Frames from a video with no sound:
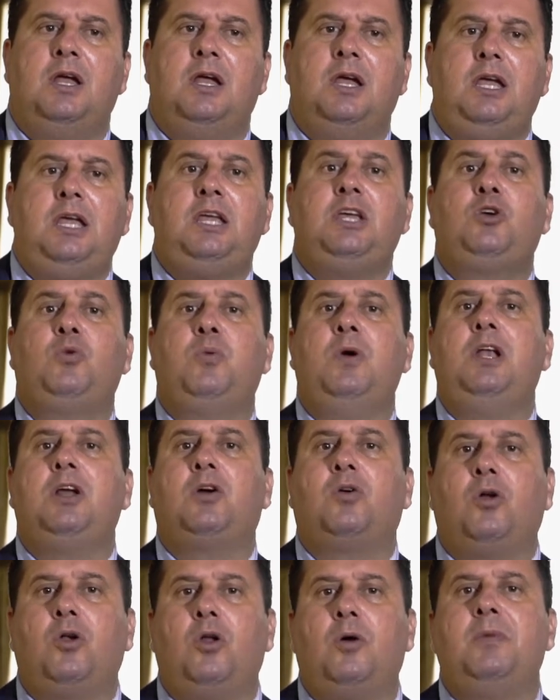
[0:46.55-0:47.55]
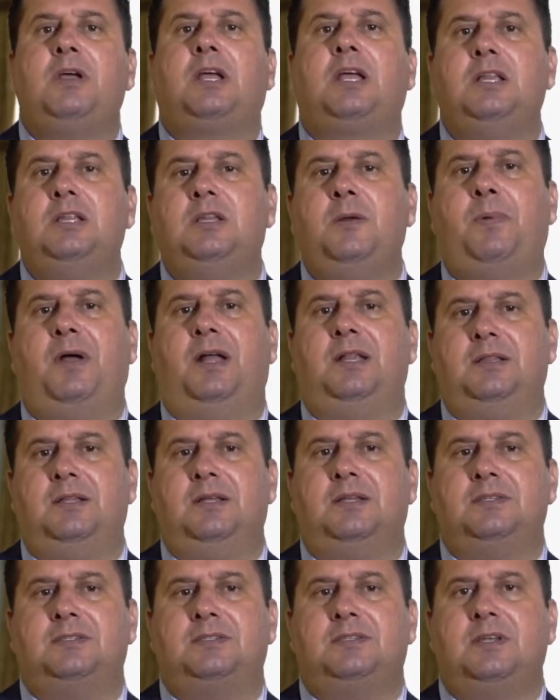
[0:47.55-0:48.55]
Equal economic
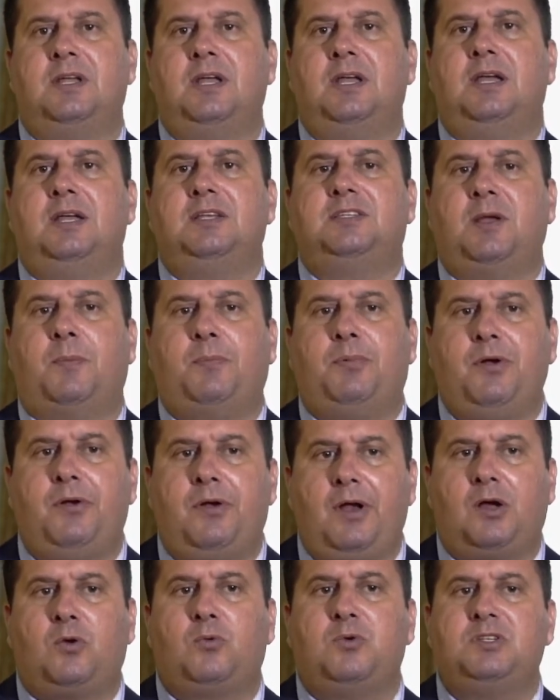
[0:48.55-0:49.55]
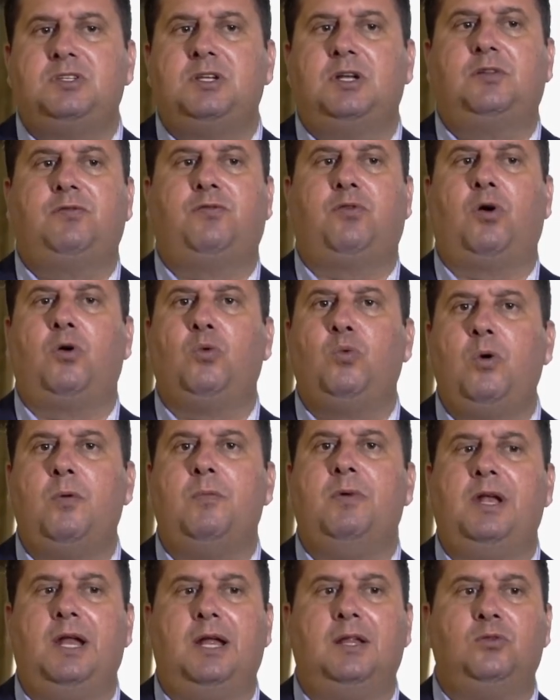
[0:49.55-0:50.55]
independence is a prerequisite for
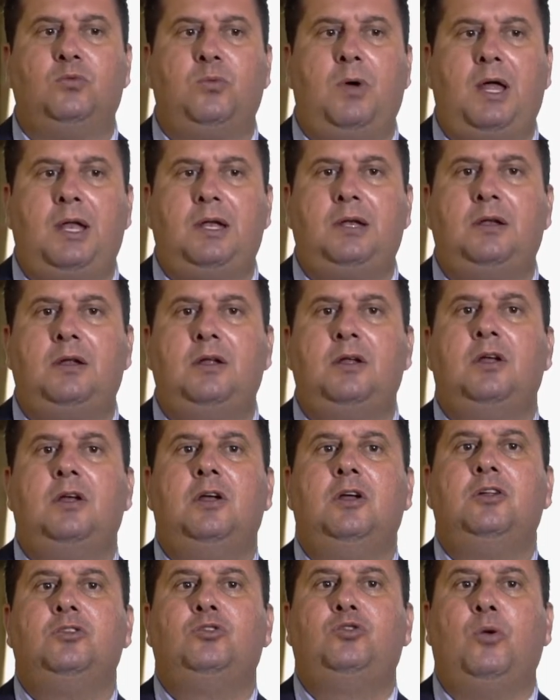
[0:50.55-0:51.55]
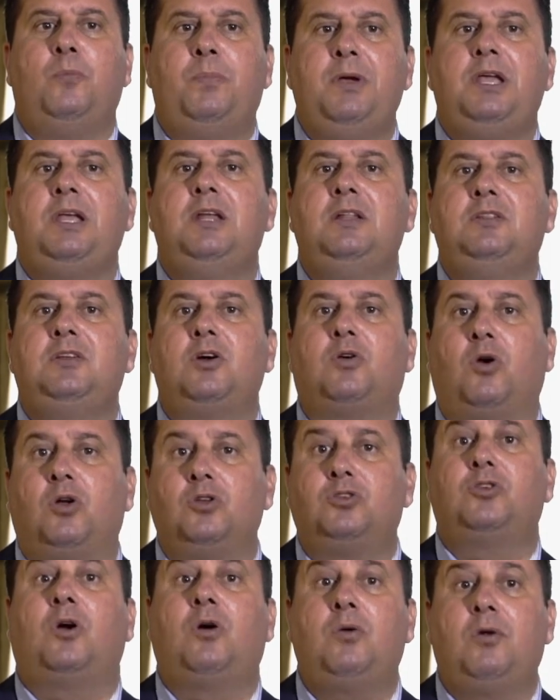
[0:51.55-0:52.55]
women and men to be in the
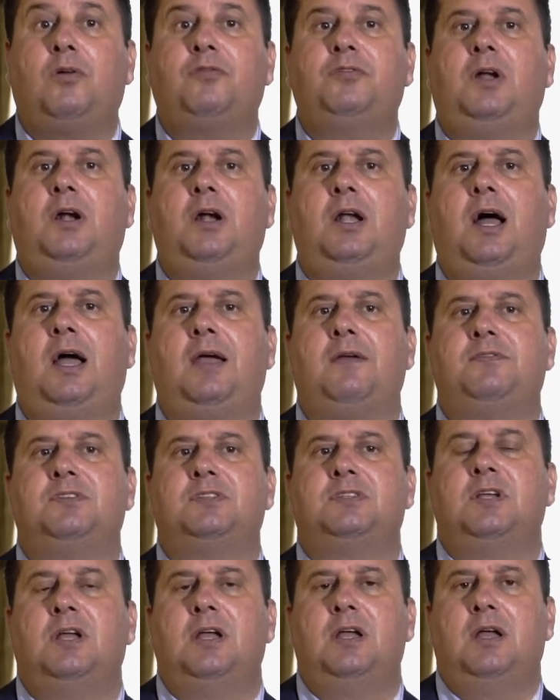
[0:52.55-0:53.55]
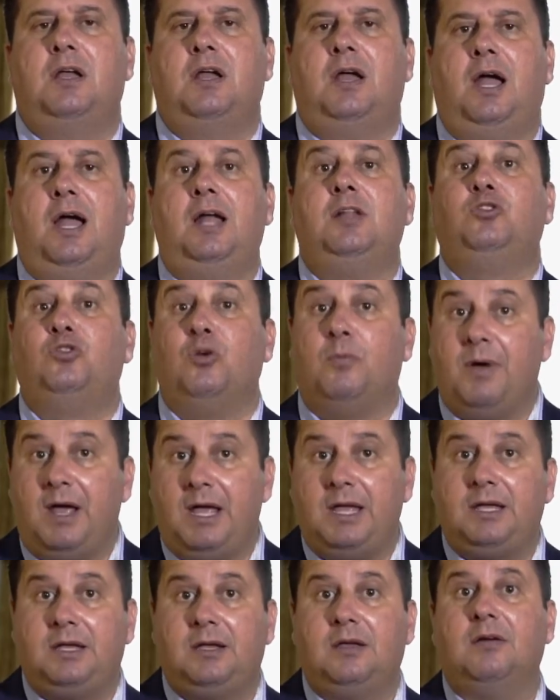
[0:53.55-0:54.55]
control of their lives and to
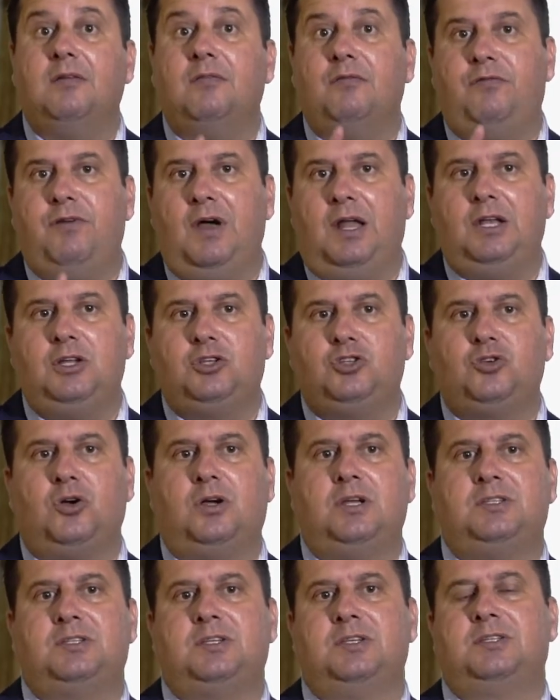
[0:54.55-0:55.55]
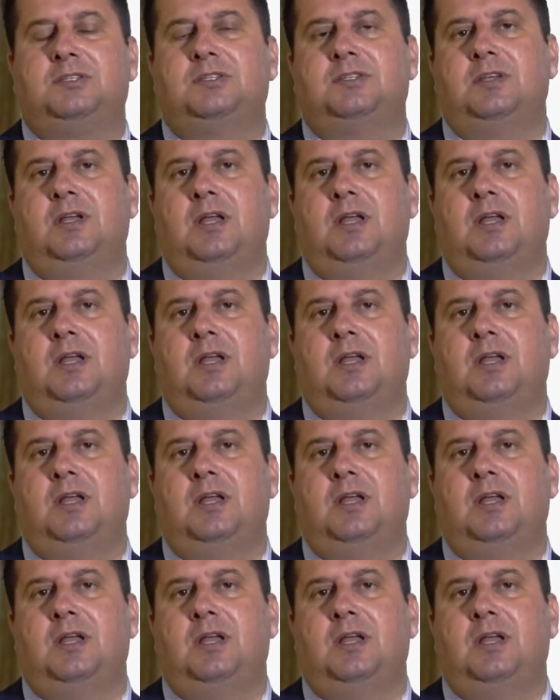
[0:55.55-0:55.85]
make valid choices.